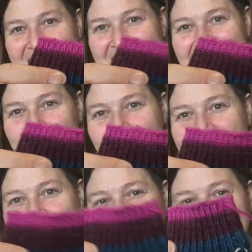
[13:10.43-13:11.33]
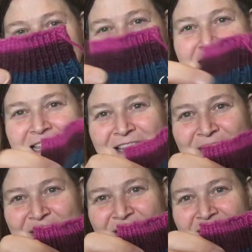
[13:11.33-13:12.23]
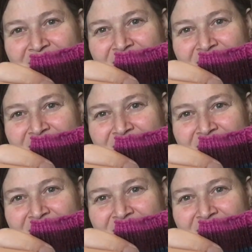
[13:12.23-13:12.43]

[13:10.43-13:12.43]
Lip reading: and when we got into the theater